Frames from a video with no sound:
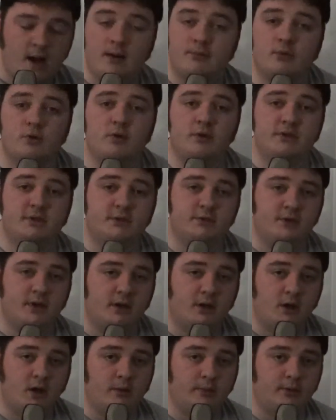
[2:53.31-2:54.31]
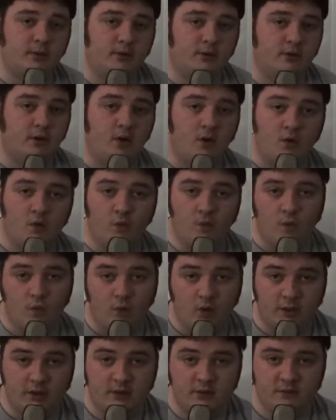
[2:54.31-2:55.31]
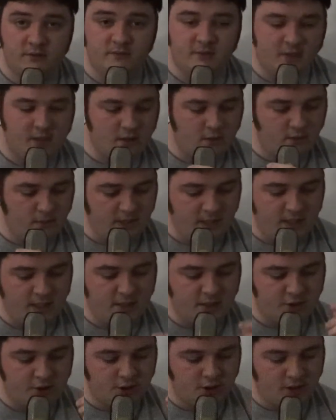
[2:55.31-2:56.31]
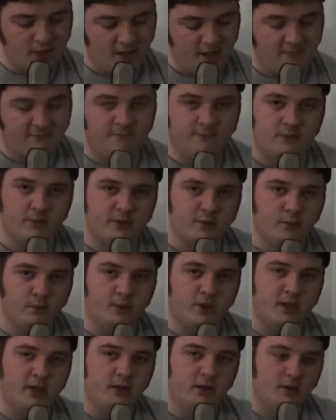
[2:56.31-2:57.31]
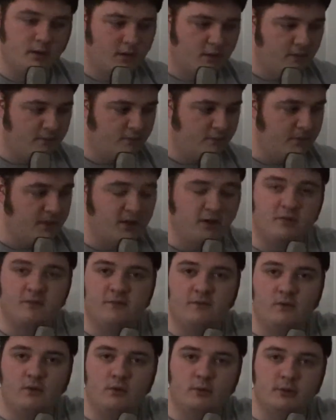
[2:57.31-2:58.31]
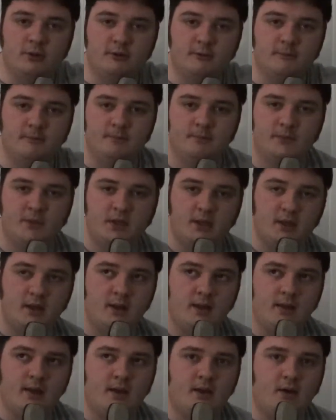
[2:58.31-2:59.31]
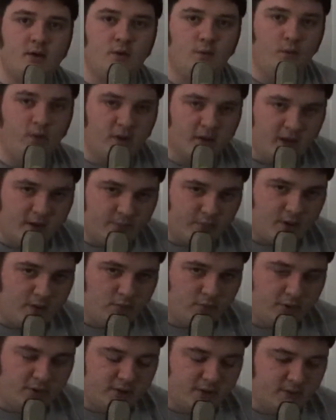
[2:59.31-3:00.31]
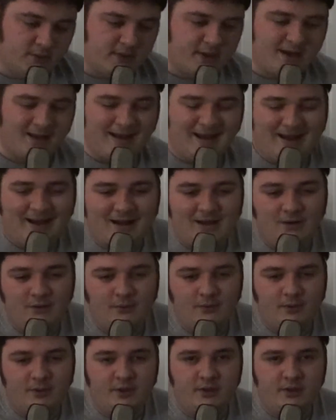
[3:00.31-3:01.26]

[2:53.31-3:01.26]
I'm going to try to upload one new video each and every week from here forward. Will I probably do that? I don't